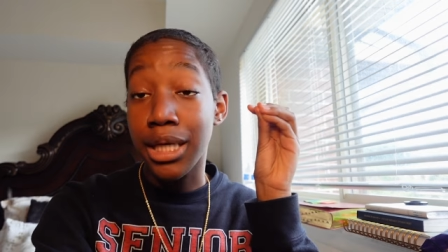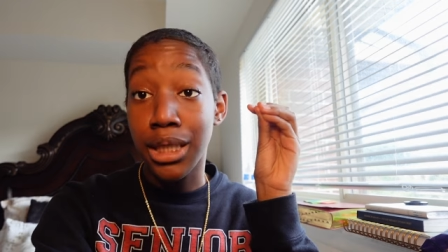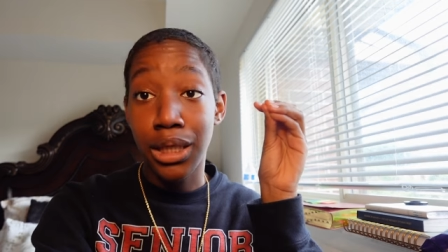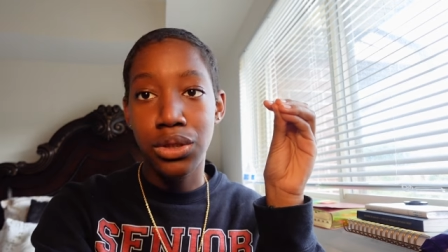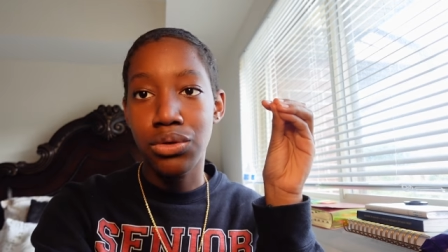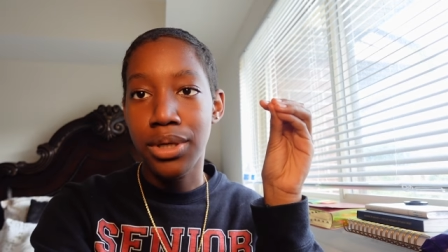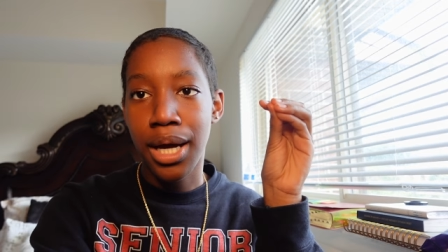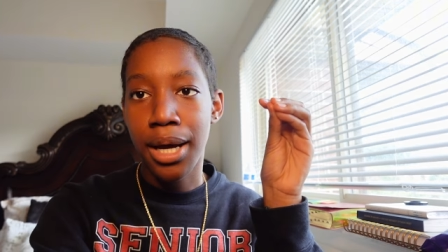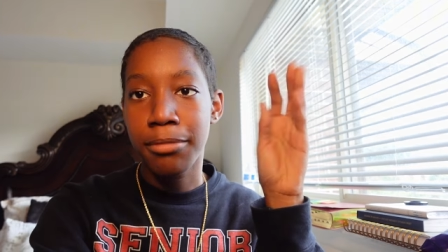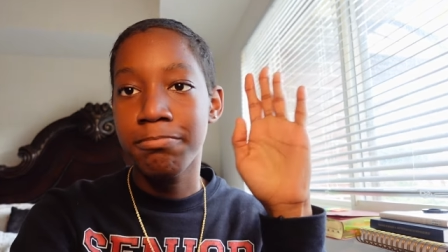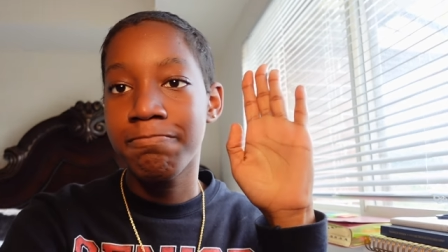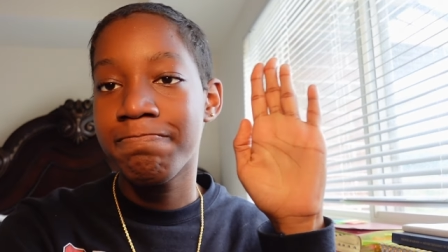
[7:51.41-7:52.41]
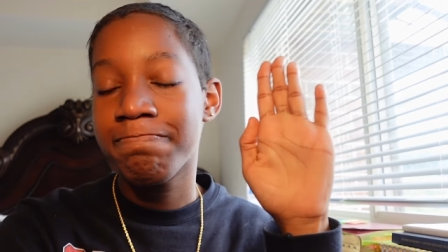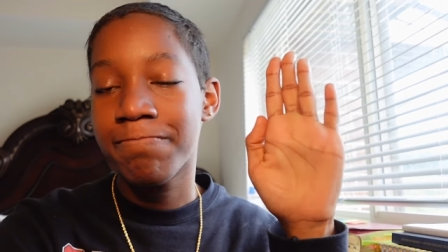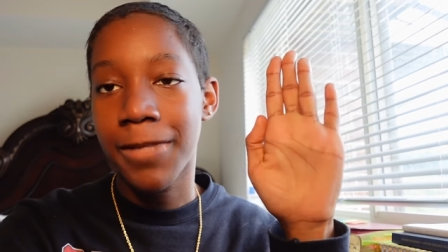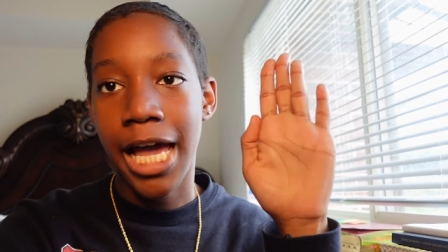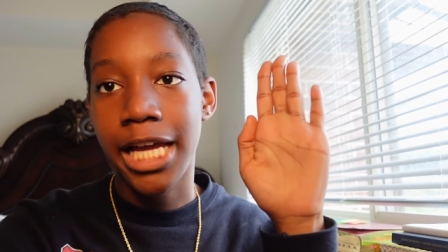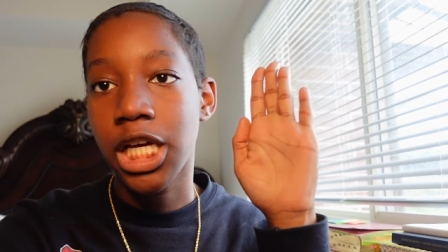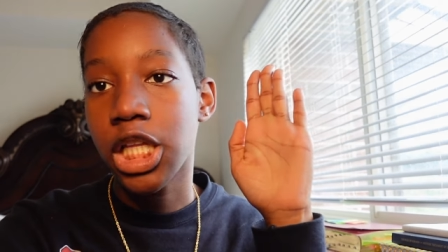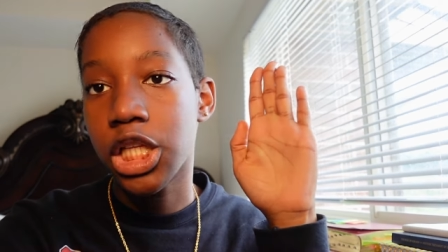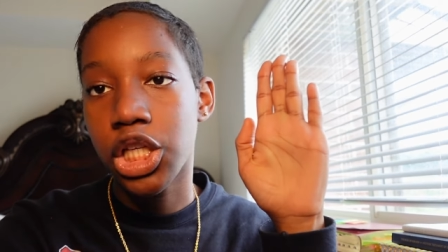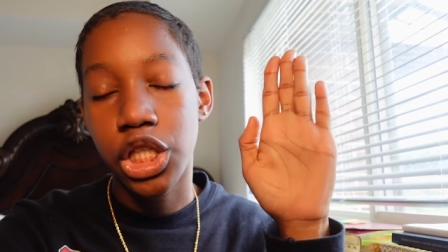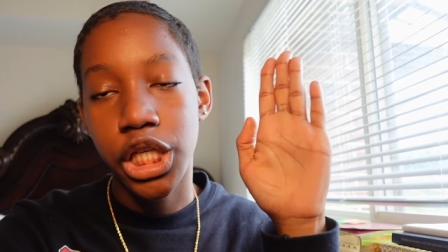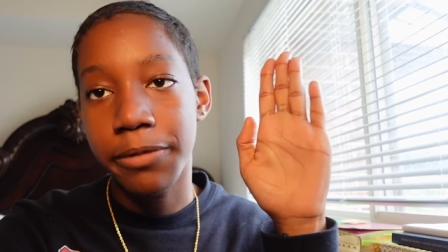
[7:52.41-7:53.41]
kid you not. Like,
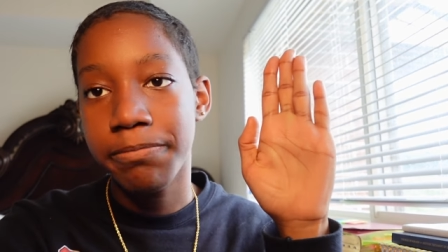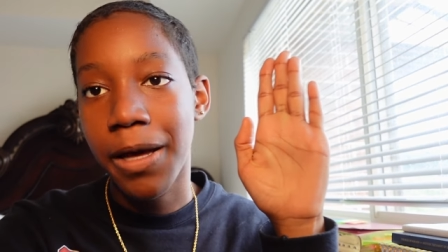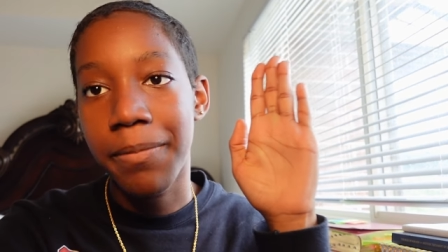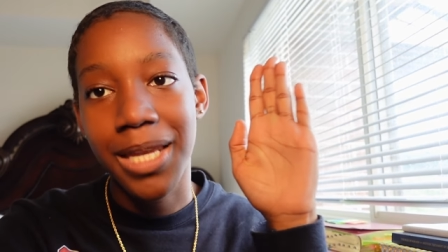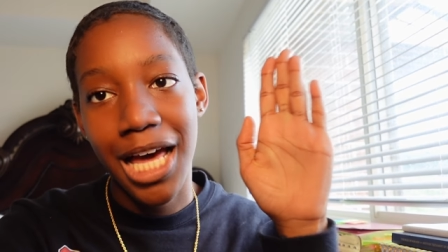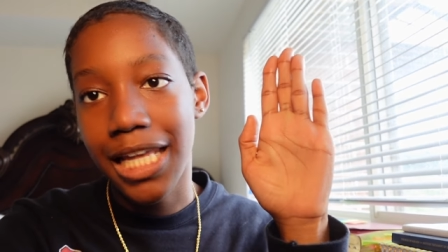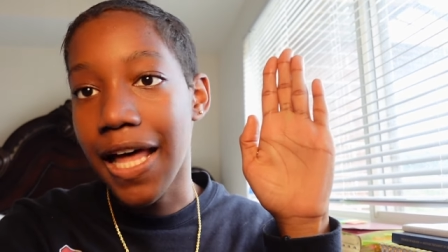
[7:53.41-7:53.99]
literally, I'm not